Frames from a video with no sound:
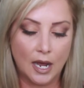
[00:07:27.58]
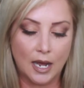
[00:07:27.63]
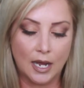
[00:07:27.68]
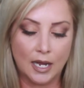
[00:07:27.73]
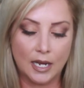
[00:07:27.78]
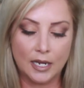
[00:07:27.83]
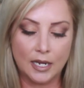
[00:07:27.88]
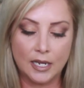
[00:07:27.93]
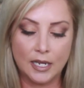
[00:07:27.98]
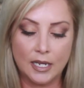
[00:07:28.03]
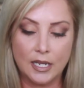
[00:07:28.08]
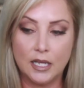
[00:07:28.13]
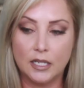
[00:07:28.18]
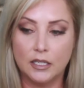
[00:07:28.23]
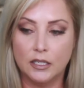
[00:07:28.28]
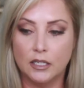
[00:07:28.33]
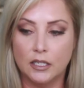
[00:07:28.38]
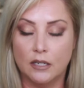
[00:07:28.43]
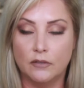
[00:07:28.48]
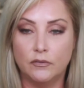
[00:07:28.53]
I
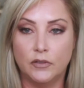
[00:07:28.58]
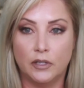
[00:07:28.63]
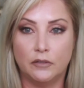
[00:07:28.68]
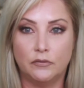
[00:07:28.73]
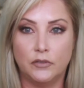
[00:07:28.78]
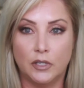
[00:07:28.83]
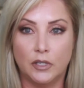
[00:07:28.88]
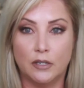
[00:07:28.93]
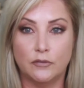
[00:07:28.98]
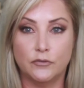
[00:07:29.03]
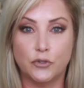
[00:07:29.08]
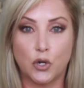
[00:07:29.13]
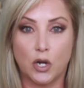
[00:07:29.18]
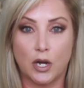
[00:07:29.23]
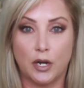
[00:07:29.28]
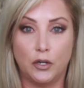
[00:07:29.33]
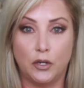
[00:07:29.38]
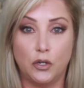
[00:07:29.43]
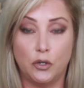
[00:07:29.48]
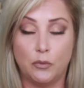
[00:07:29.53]
love, love, love
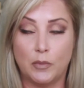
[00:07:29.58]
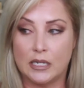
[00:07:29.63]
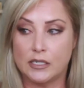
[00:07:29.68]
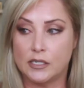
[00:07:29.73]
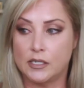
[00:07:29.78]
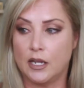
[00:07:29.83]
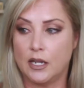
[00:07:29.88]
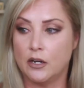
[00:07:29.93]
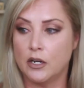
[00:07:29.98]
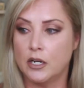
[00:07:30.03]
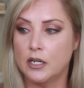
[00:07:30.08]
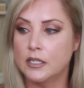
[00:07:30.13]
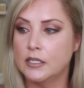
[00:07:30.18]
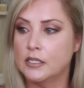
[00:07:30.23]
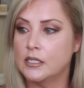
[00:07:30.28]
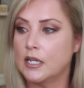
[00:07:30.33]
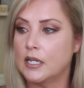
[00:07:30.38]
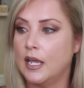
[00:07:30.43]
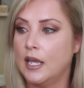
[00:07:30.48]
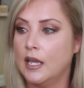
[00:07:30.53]
trying new
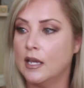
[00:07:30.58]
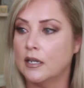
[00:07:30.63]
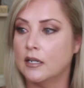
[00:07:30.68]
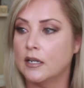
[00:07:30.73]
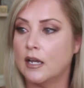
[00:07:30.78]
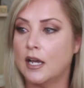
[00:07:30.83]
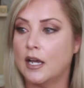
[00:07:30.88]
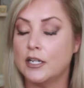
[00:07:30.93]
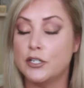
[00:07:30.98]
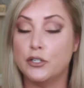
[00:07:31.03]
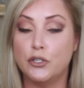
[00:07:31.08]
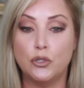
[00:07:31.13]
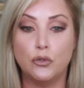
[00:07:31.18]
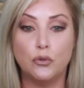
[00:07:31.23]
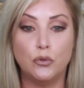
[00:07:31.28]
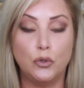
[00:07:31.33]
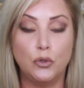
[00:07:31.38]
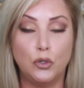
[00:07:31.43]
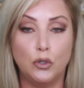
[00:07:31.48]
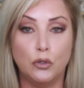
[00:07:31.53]
mascaras, and I
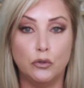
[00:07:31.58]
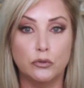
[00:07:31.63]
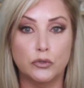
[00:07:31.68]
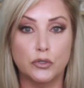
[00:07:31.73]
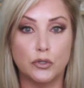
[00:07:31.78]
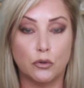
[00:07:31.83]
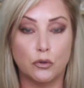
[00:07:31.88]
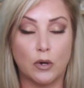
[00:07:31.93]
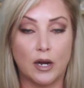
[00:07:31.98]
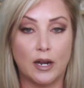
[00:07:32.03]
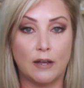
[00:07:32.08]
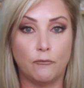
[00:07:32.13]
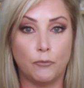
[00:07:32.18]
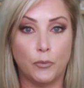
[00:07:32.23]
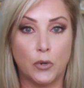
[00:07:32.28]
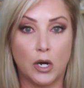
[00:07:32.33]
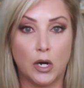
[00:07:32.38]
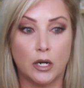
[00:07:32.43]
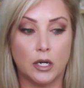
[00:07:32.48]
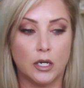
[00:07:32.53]
do use Thrive
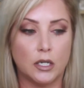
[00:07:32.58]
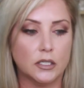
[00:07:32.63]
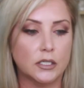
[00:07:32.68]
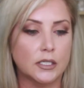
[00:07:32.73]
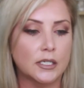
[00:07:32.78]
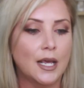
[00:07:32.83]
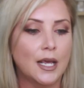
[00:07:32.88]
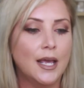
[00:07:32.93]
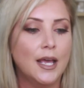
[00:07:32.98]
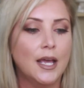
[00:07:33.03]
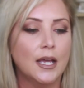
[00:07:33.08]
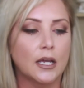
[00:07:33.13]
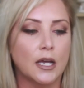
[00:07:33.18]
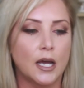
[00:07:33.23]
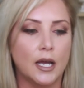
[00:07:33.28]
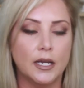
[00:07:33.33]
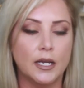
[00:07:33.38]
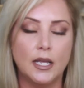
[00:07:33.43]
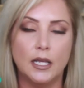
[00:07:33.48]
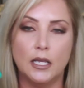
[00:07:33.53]
products
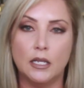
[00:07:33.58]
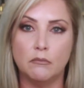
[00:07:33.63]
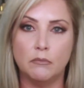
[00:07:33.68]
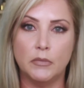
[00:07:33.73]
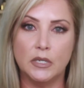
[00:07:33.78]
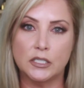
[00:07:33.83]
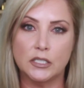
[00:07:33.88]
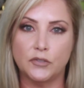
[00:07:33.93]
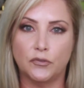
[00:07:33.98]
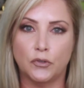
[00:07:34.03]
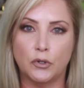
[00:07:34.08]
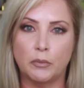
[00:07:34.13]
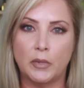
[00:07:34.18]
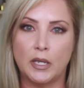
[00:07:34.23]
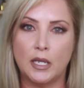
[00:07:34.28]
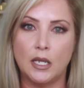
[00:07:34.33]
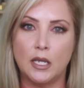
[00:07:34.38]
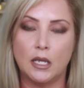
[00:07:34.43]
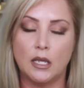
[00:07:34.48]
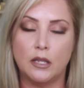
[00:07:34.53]
kind of hit and miss for
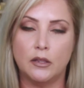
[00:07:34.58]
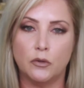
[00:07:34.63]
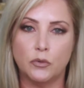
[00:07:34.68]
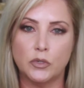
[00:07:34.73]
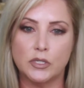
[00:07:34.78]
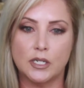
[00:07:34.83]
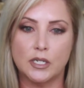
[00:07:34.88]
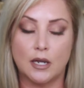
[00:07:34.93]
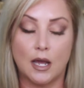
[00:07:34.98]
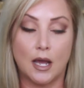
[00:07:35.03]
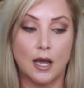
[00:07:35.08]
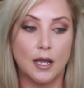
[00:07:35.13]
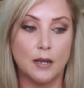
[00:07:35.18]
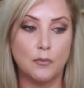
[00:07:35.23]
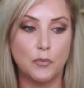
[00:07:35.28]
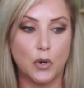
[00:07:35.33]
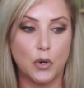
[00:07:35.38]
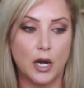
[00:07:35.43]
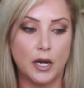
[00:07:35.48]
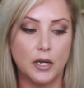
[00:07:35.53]
me. There was an
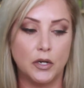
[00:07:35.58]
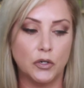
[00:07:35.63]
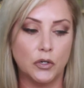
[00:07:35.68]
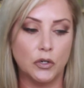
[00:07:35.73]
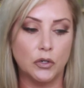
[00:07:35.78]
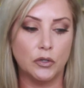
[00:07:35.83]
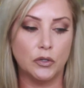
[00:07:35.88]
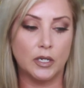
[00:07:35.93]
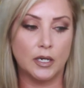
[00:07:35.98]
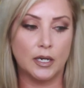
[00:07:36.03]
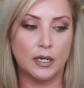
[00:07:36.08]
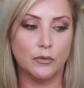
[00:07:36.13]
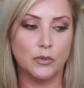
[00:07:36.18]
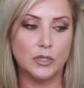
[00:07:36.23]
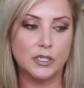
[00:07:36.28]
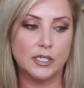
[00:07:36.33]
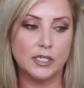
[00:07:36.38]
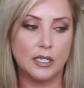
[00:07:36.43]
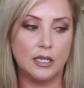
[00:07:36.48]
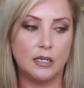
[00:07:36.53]
eye brightener that I
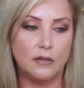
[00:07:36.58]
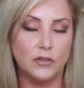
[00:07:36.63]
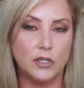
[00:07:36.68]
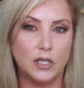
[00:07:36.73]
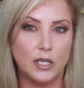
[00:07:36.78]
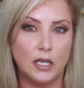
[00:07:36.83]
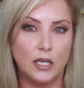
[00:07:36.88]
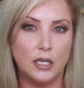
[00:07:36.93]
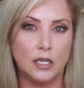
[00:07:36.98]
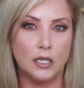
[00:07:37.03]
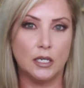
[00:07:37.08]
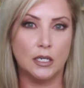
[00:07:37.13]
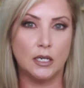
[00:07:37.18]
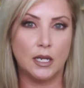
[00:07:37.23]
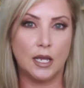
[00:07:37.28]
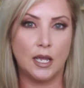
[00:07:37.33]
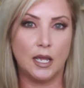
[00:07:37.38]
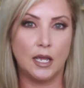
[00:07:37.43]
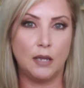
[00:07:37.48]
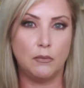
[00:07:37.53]
received
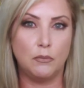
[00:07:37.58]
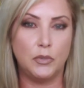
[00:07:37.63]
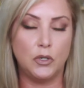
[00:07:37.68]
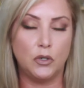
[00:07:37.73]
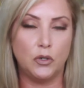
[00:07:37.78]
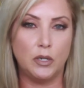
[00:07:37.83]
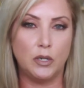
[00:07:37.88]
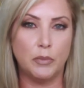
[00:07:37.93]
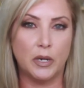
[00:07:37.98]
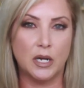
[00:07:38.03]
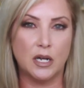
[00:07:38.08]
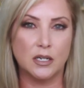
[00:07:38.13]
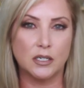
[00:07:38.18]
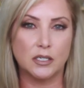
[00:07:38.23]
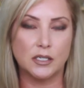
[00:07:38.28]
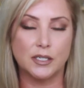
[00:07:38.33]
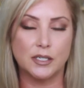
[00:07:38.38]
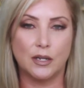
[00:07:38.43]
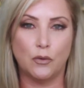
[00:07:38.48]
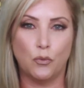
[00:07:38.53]
in a beauty
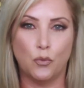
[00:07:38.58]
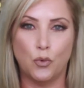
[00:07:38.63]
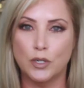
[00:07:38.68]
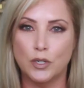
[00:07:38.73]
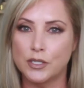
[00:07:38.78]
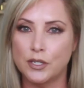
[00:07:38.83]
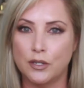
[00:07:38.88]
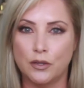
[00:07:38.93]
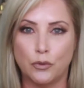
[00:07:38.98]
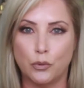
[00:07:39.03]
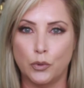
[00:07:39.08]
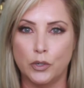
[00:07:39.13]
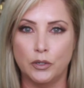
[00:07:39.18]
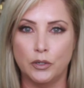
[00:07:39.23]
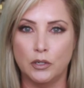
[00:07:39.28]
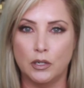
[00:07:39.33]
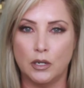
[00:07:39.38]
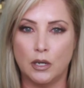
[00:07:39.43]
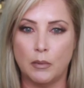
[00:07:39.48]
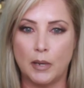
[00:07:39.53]
box. Wasn't
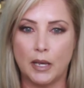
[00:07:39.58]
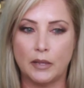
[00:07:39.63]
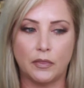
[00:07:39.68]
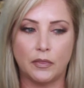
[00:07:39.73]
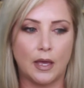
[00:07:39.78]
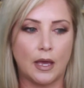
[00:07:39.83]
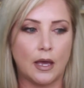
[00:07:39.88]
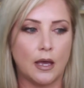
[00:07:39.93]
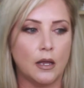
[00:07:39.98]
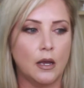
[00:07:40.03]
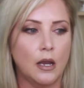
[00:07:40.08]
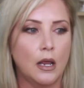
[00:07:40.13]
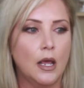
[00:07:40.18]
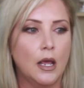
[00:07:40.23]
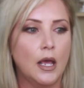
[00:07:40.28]
thrilled about that.